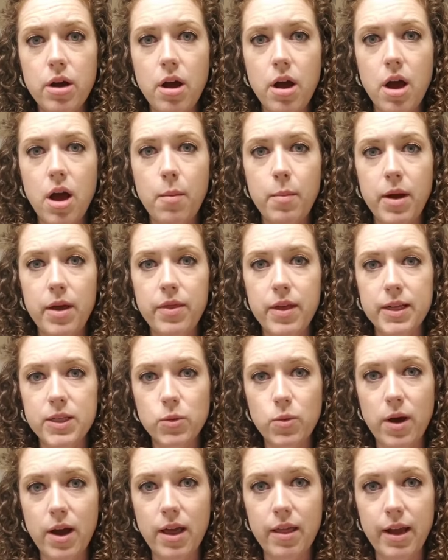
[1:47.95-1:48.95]
And that's
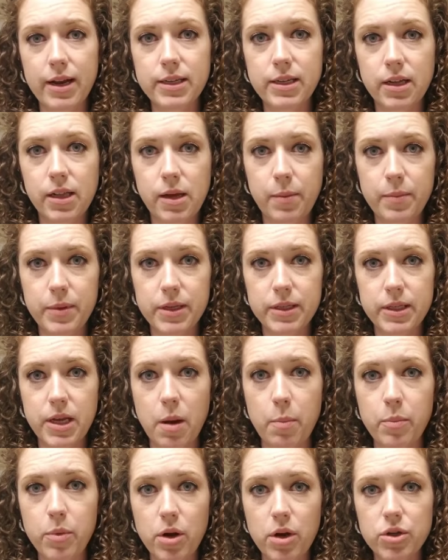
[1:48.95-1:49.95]
why I like to clip this
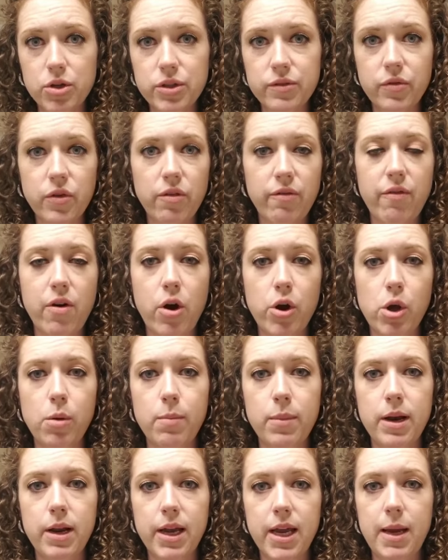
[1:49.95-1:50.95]
up, not just for the volume,
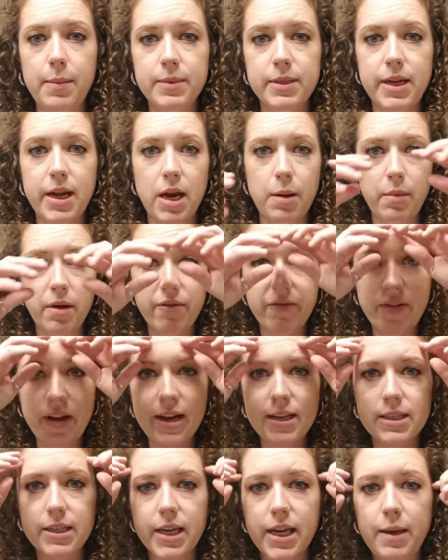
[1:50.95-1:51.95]
but it keeps it out of my
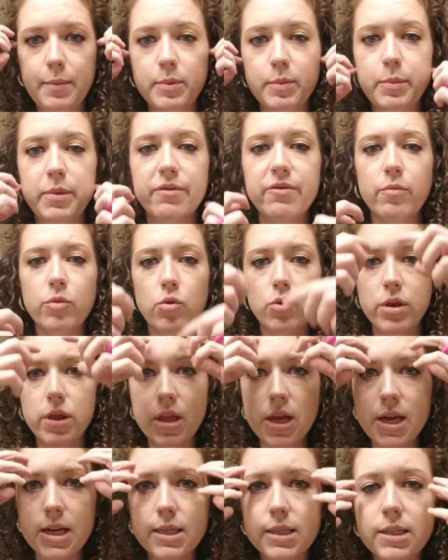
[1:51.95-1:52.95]
face. It keeps me from doing
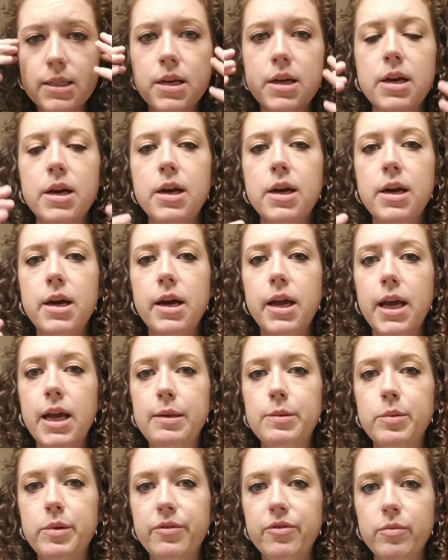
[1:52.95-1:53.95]
this,
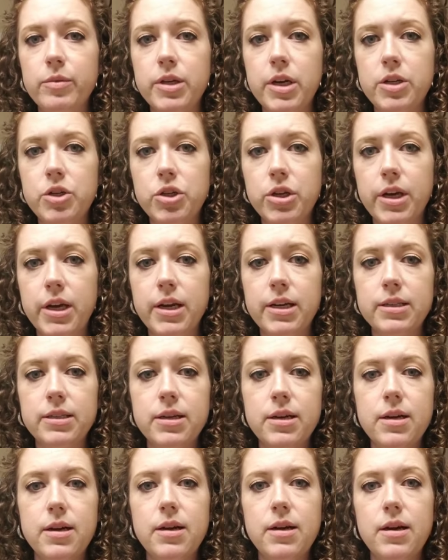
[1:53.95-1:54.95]
keeps me from touching it.
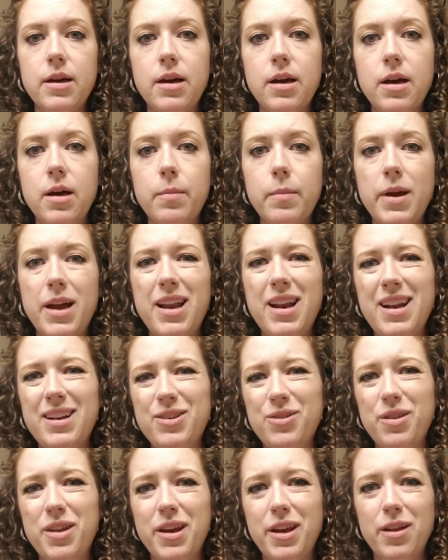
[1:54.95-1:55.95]
And I
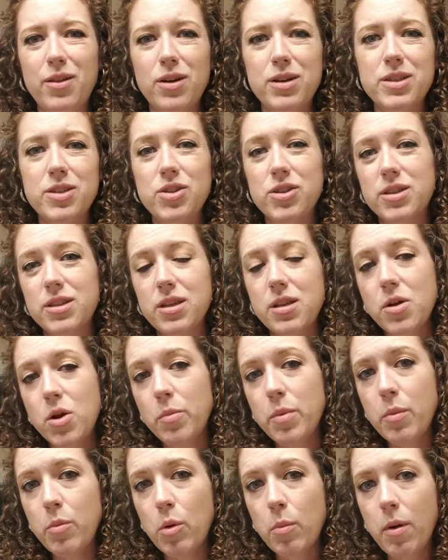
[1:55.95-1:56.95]
do think it looks just a little
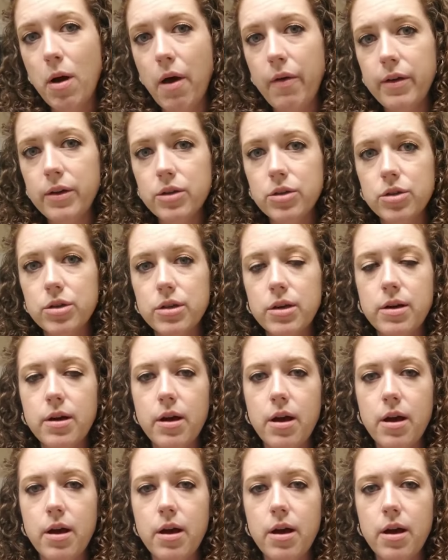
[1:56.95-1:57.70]
bit more polished.